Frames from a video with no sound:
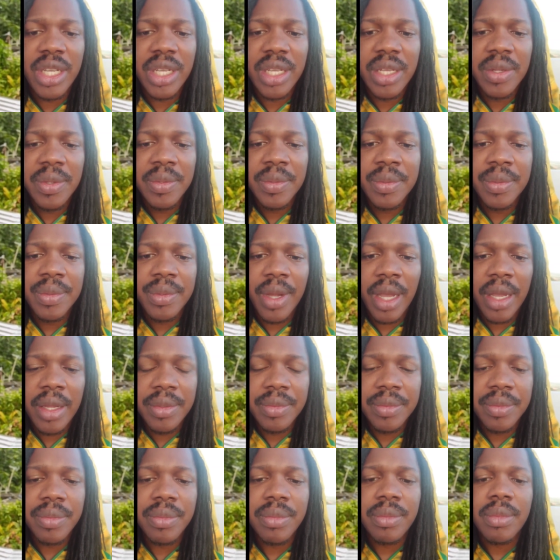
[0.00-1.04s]
check,
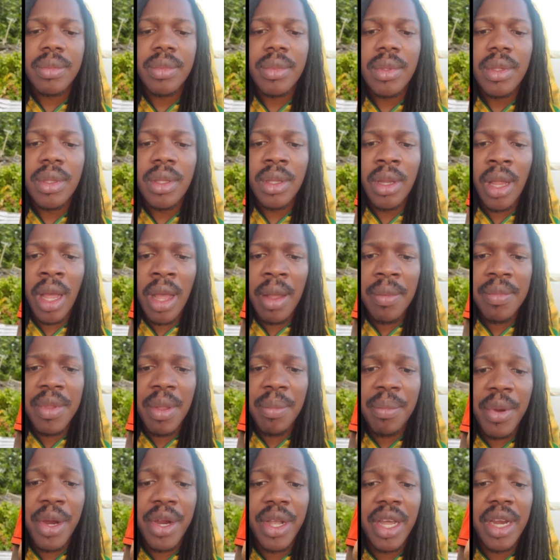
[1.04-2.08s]
right? Um
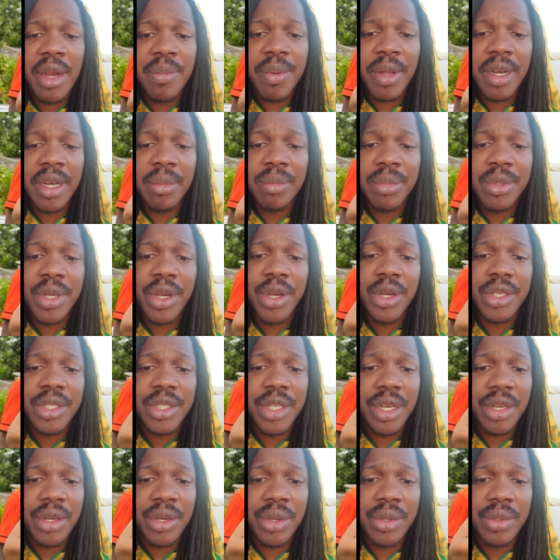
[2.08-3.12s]
the America depend them third
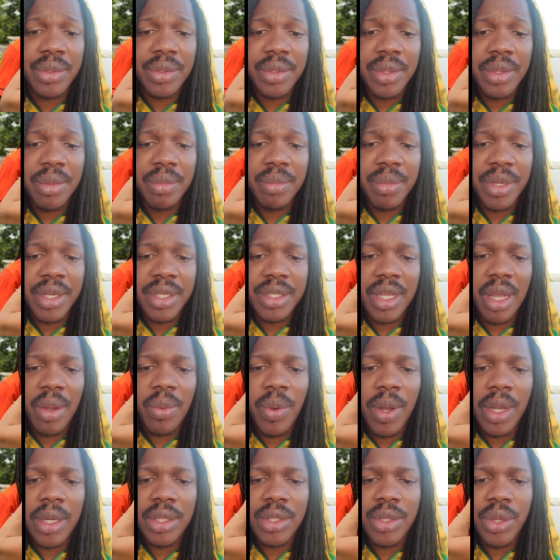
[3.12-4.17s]
check now U.S. I
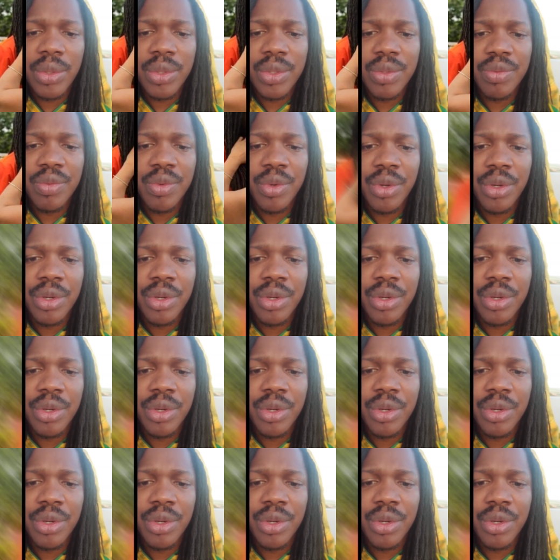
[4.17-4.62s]
one thousand